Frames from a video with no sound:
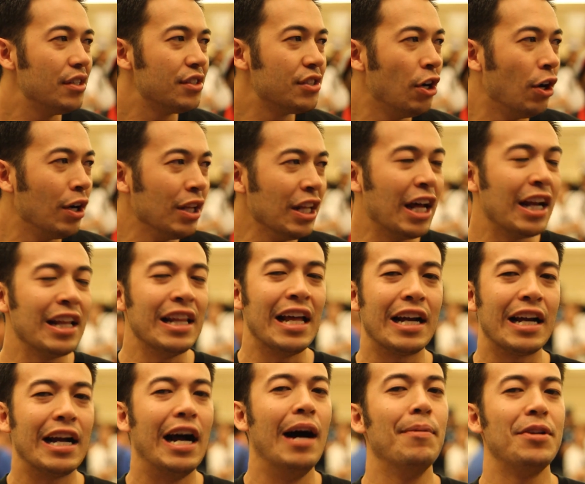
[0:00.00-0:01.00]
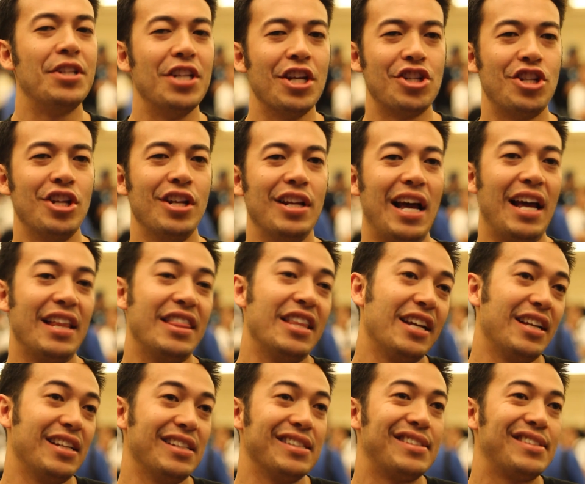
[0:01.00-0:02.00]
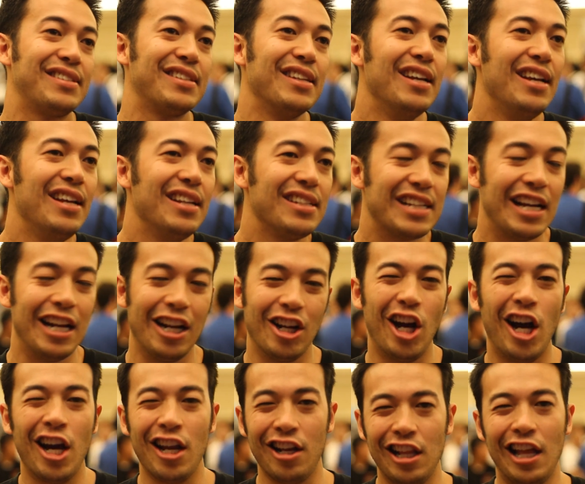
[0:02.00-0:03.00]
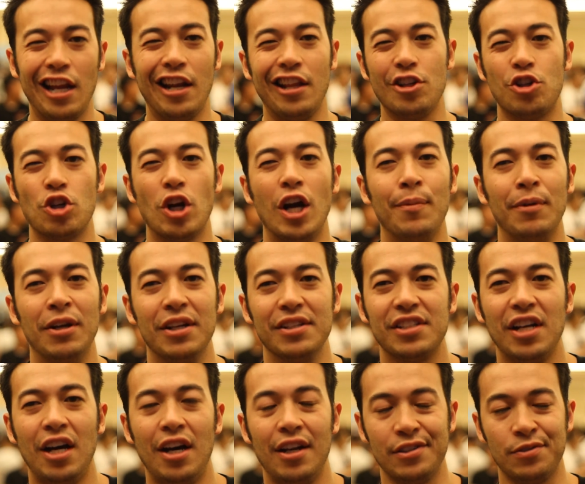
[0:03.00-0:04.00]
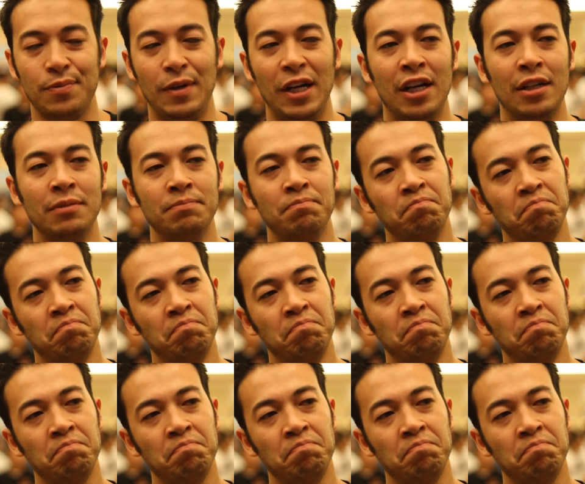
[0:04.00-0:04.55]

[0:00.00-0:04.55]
So a lot of that competition, I think, is kind of gone. A lot of the drama is gone as well.